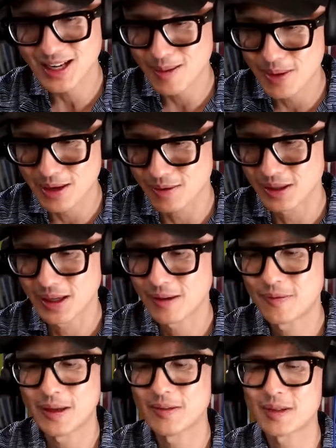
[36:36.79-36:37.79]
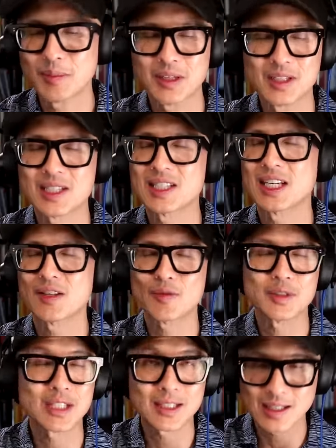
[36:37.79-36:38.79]
I'm angry. If if something's distasteful,
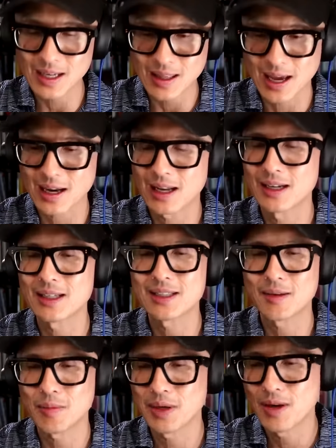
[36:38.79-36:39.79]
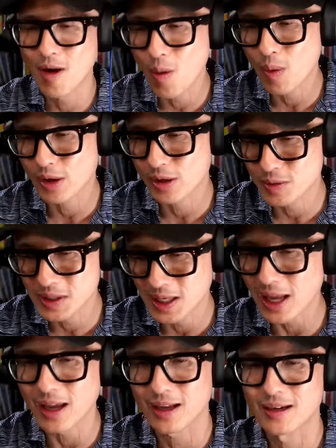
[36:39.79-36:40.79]
just say that. At least then we know where you
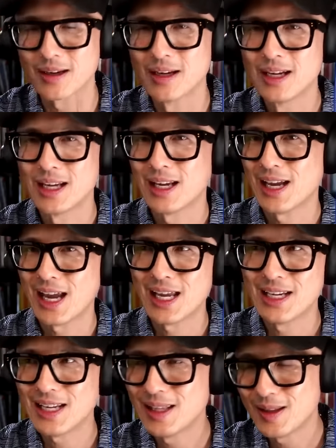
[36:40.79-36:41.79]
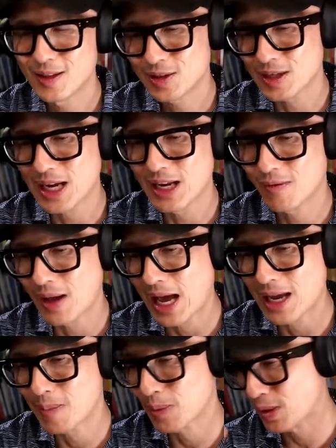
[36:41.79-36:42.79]
stand. And in this kind of
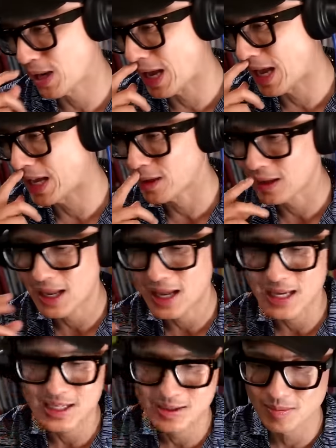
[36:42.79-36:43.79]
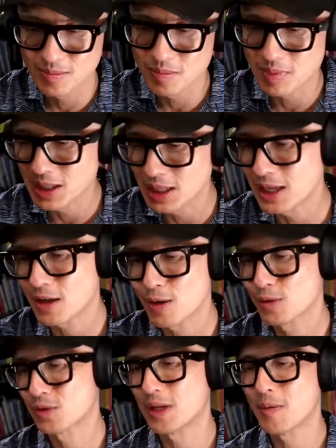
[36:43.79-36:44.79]
hyper analyzed media
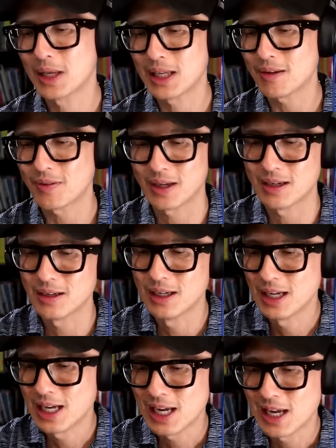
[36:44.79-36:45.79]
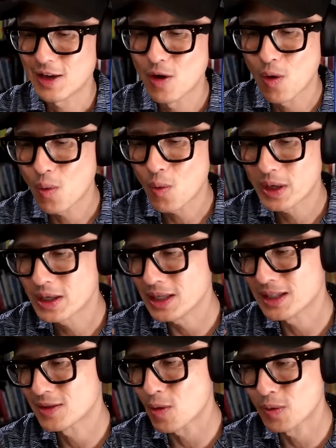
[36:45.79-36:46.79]
culture that we live in, no one
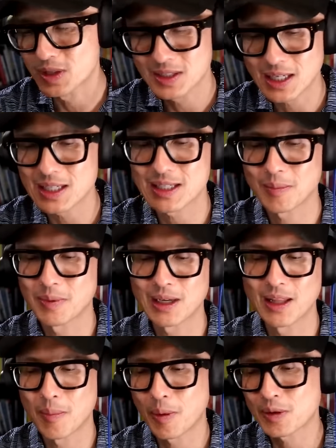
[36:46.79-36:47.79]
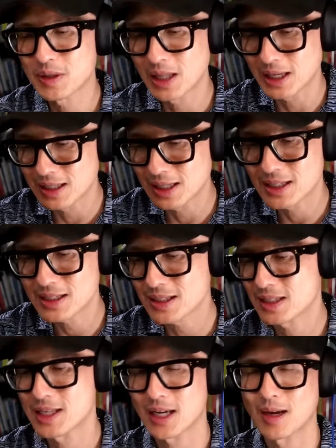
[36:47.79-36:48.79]
is going to say something. And the person that does,
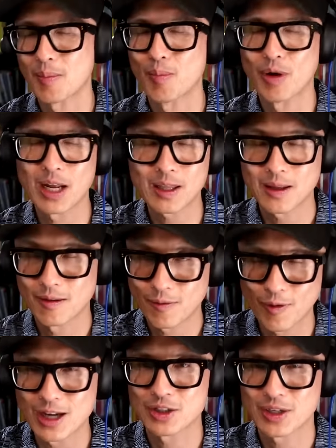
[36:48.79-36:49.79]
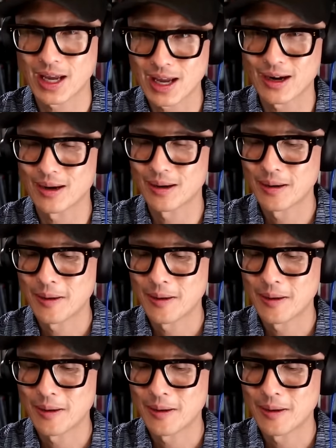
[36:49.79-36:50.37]
it's like a breath of fresh air.